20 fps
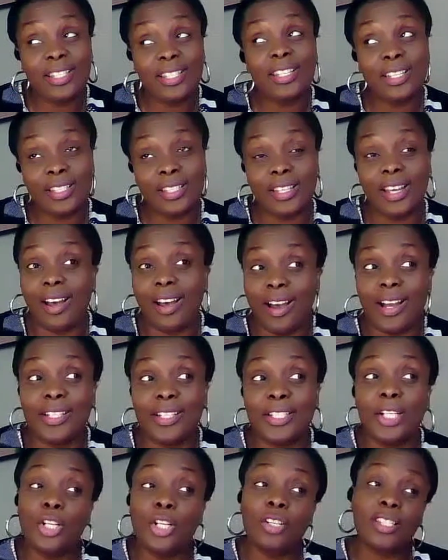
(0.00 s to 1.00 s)
It is
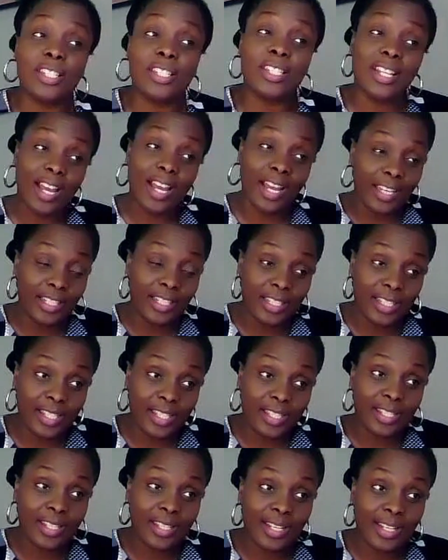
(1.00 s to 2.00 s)
hard. It looks
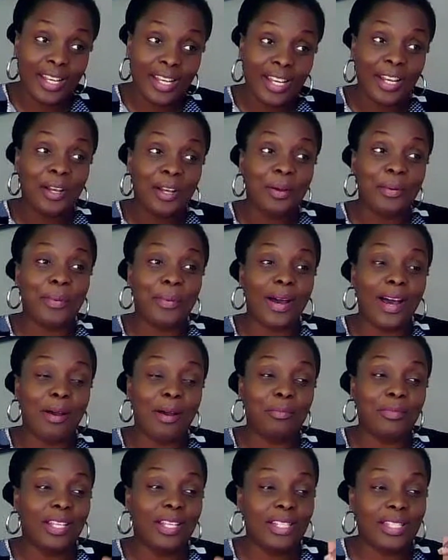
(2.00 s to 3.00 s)
nice, but
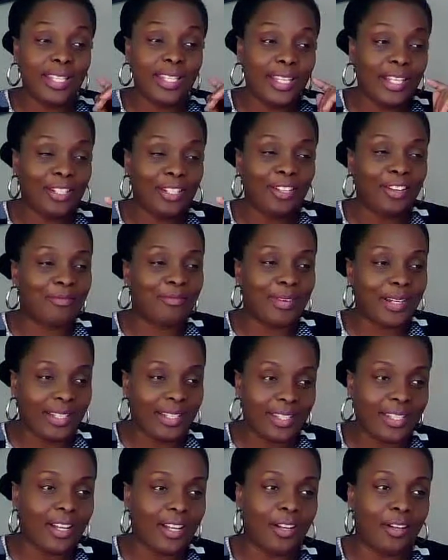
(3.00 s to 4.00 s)
I'm just thinking of
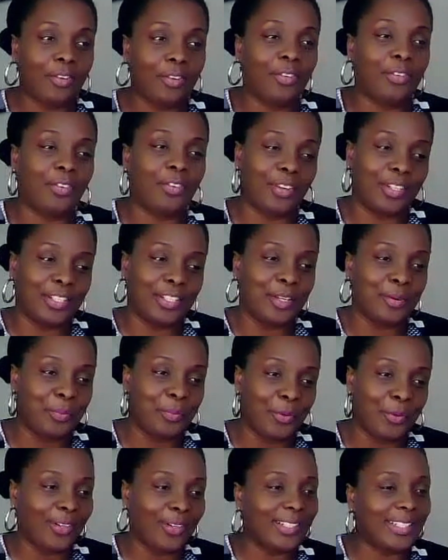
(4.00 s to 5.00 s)
myself on the
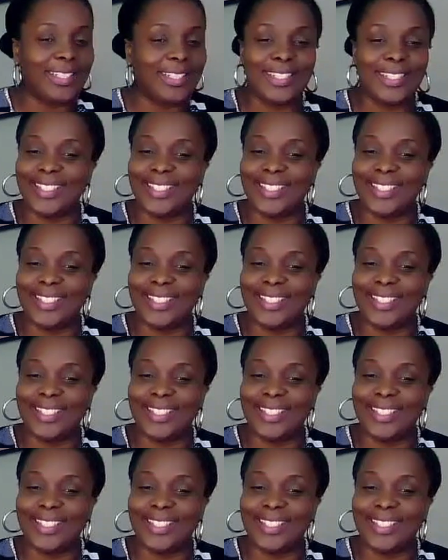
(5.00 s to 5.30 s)
board.